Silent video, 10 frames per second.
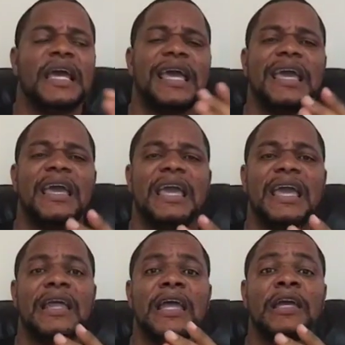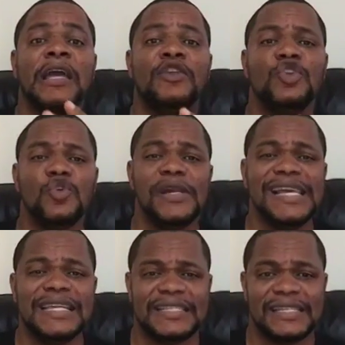a new
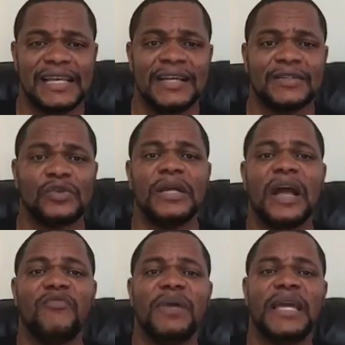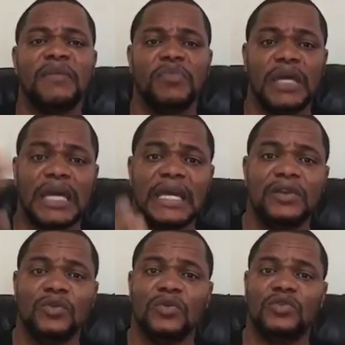lease so the government can
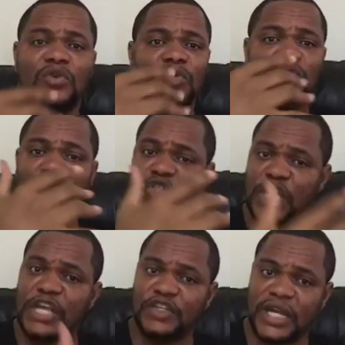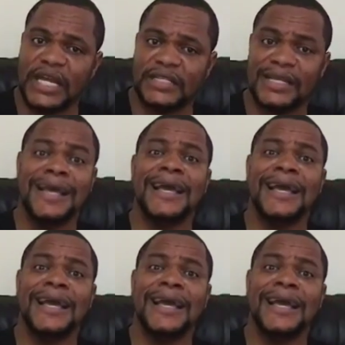begin to change things?